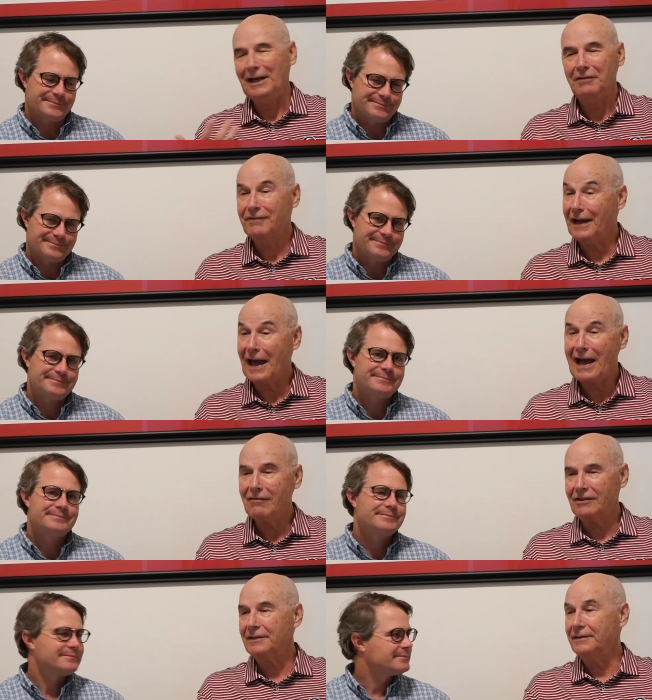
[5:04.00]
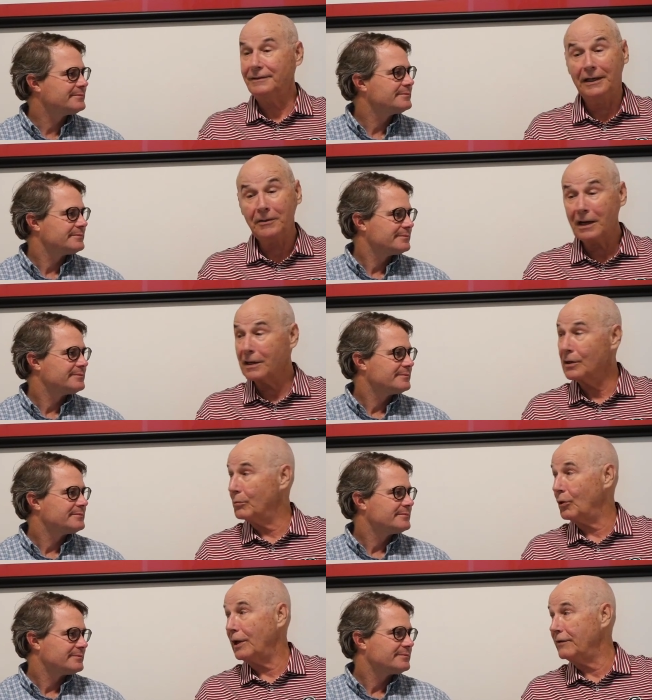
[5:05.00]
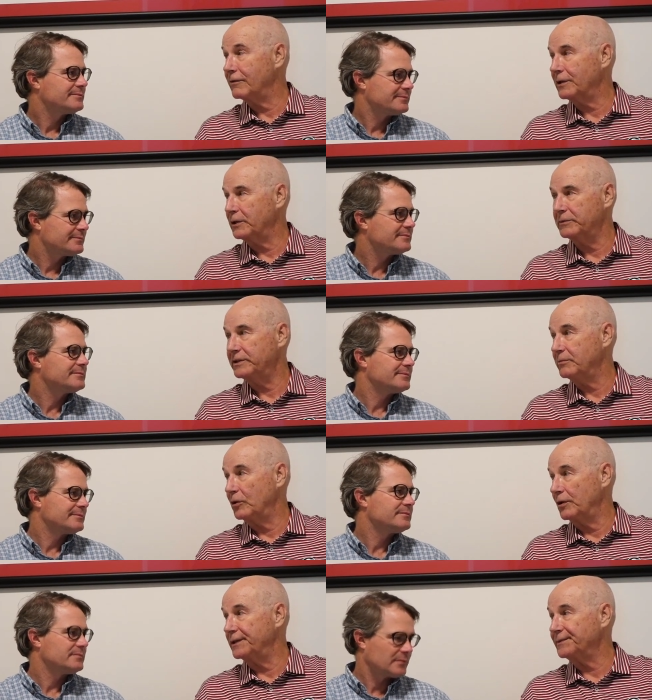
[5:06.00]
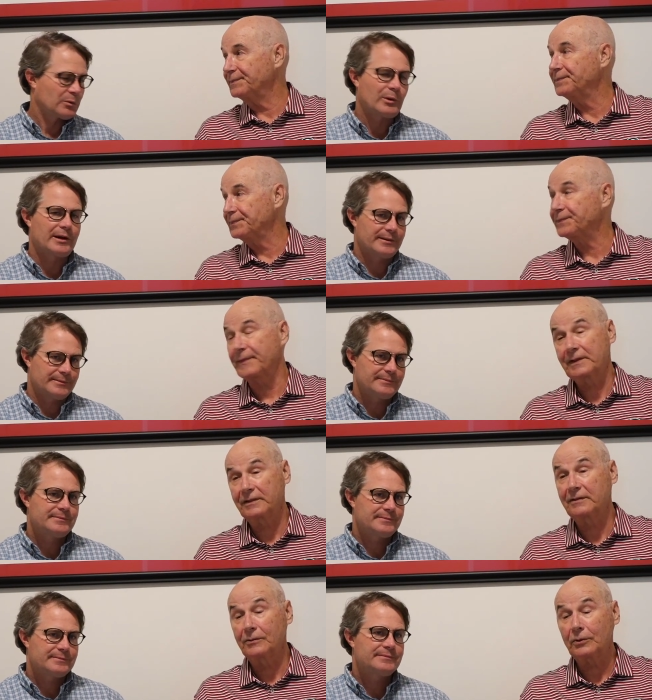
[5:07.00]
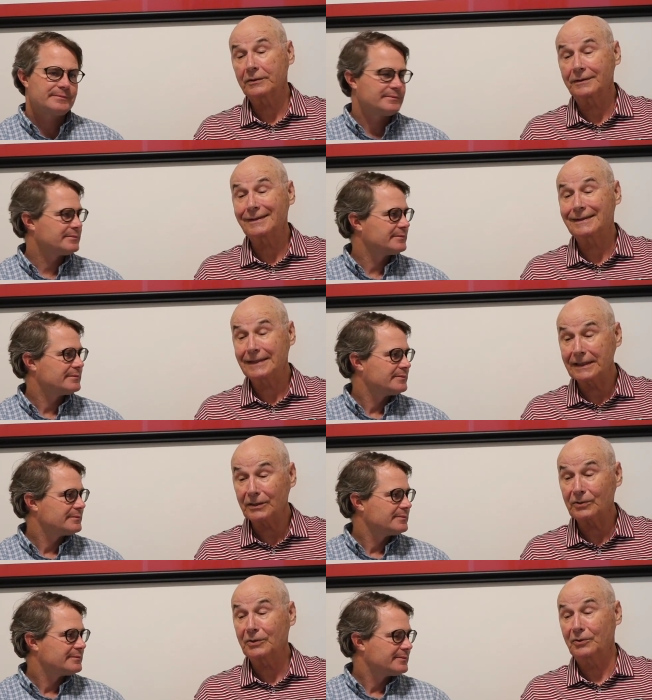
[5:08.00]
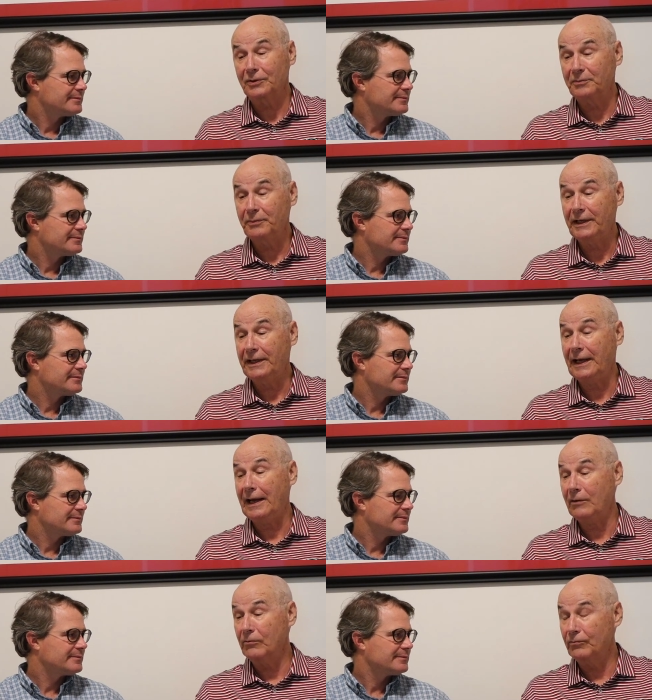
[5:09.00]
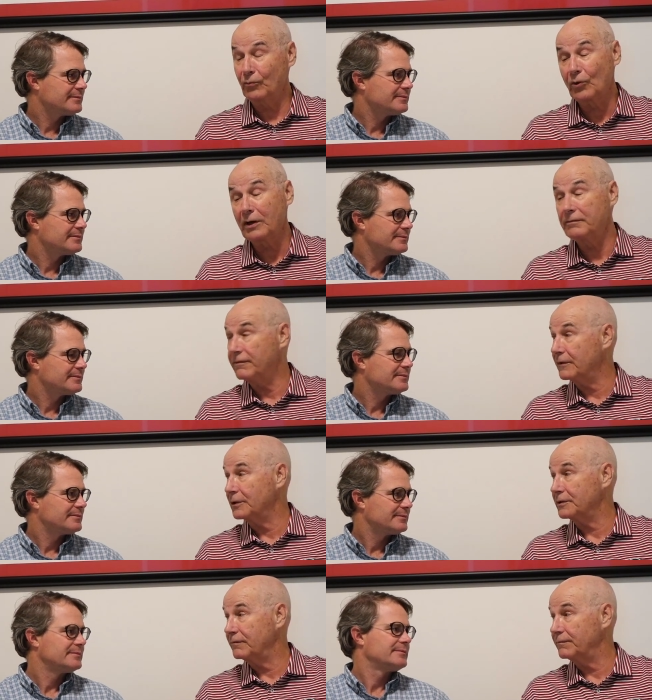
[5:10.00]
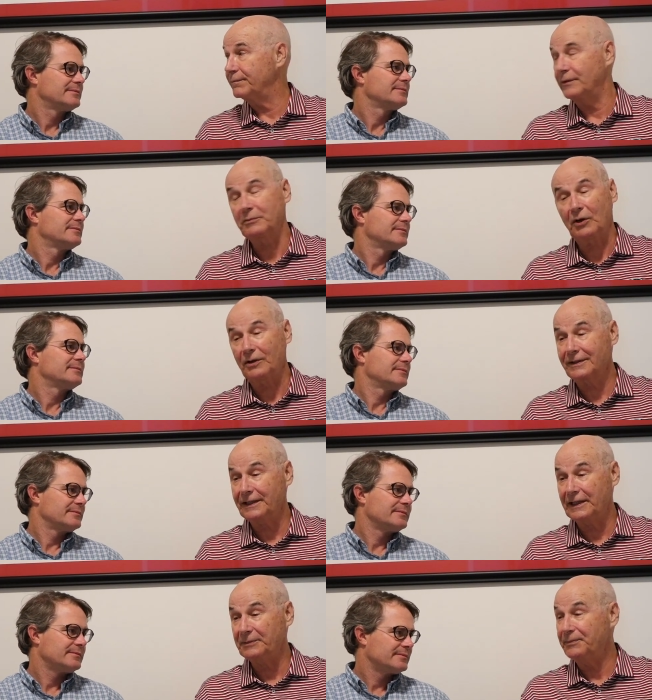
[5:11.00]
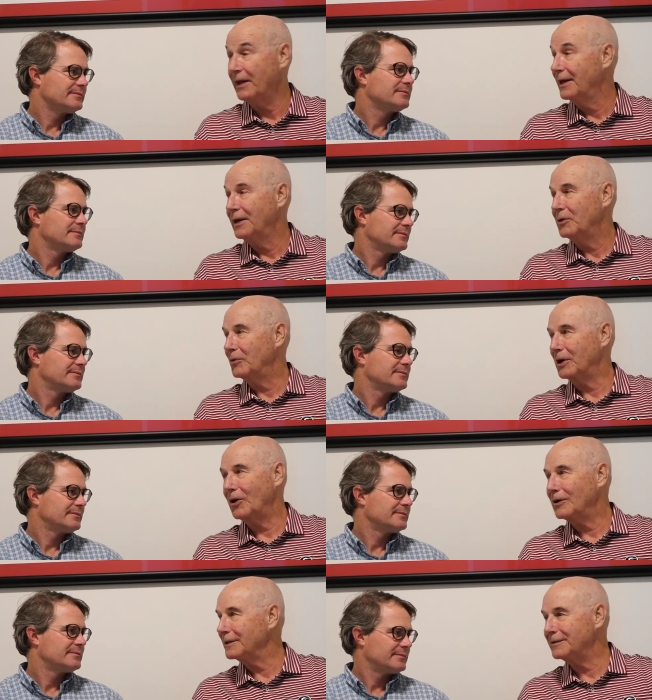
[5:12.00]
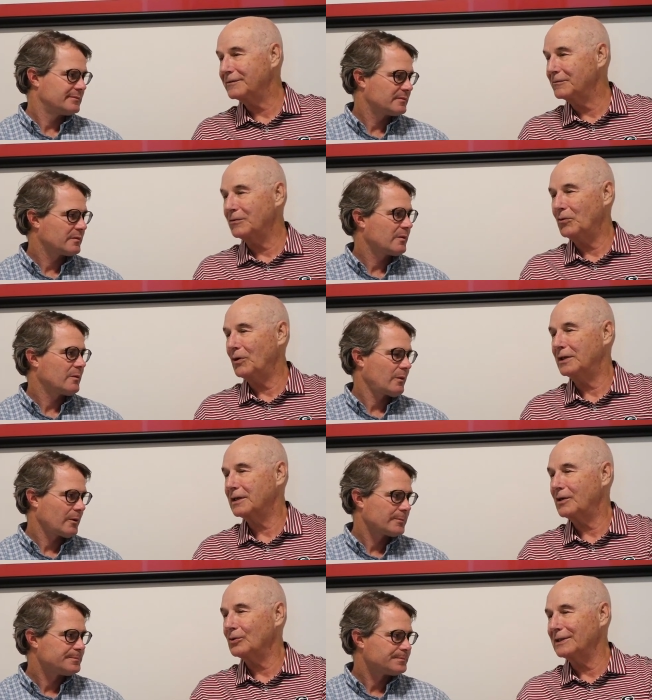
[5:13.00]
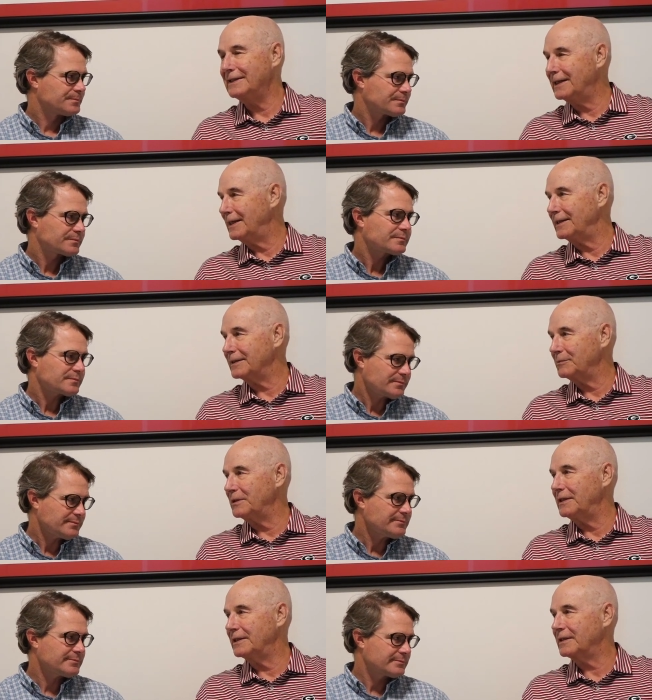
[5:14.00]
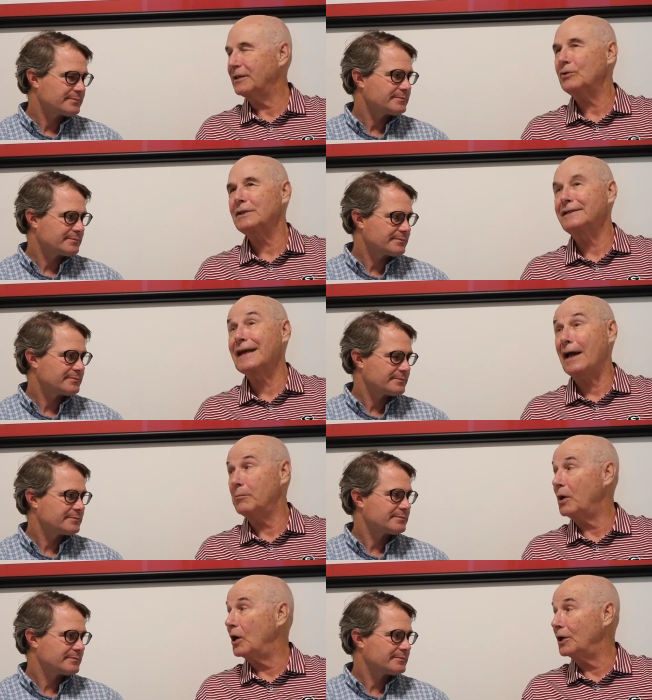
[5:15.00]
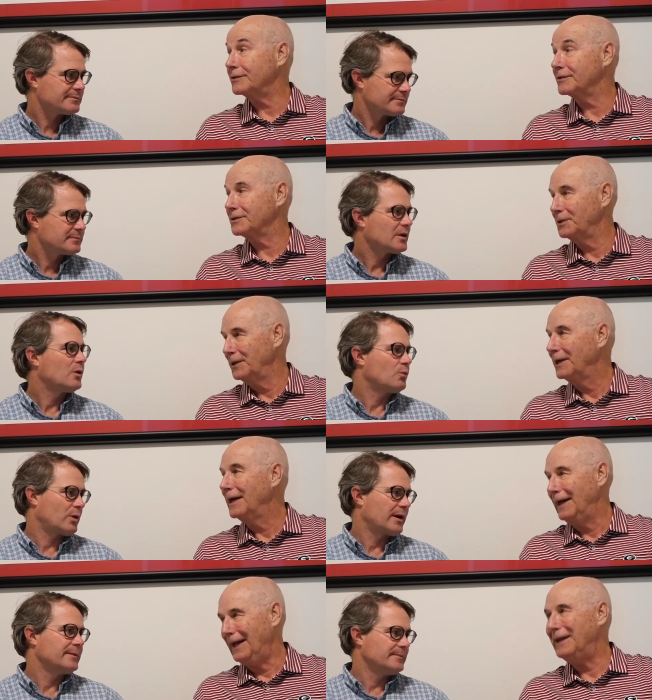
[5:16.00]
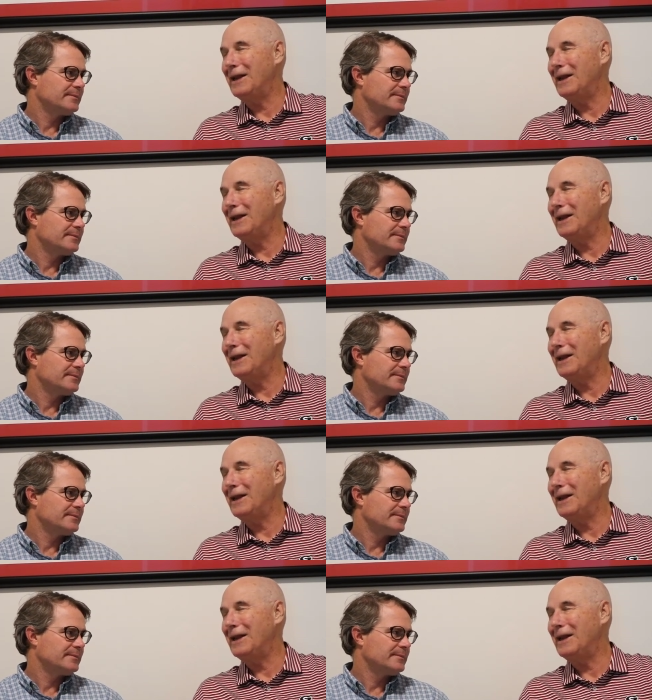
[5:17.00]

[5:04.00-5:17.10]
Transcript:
Speaker 1: And if they haven't, they're not going to play for Kirby Smart. All right. Because Georgia's still going to be a run first football team, regardless of what Coley does. I mean, Coley's got a boss. Right.